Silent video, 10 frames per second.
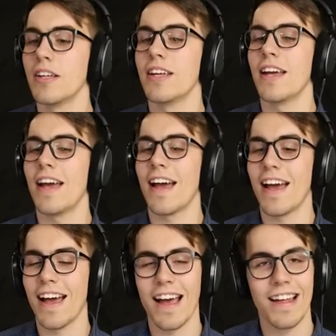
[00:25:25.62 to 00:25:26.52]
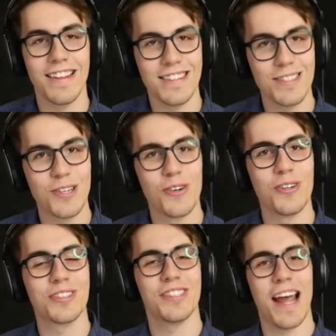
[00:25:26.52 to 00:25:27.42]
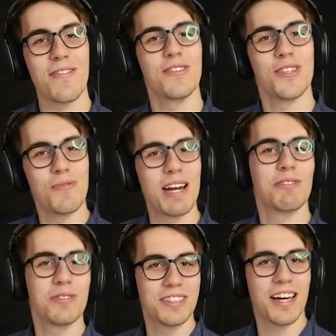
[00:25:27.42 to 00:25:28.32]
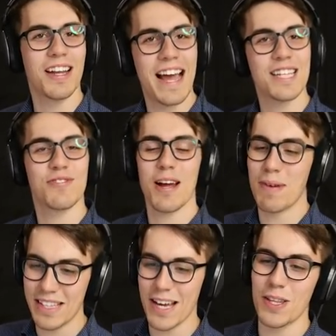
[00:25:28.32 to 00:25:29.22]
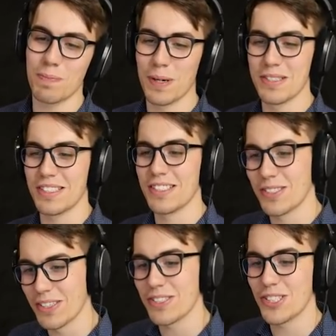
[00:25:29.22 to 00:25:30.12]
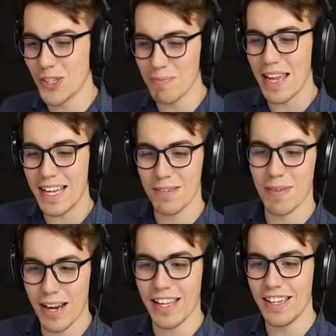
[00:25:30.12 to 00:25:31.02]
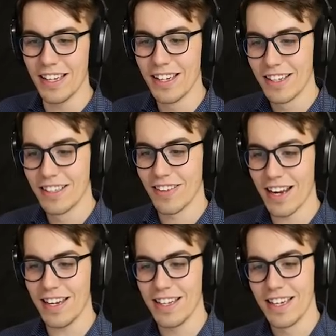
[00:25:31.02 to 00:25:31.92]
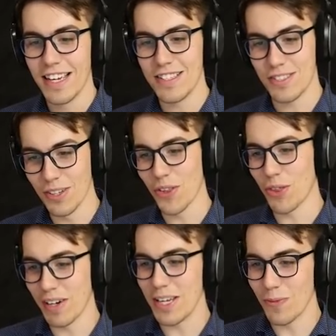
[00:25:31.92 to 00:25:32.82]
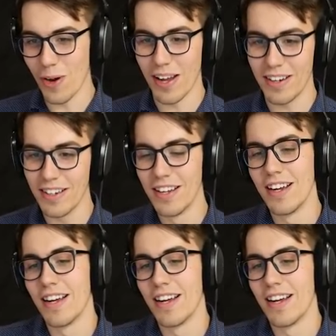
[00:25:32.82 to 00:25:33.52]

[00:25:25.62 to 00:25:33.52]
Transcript: Yeah, this is cool. So now they're doing whatever was done last round by the other person. So they're still making money, right? It's still three and one.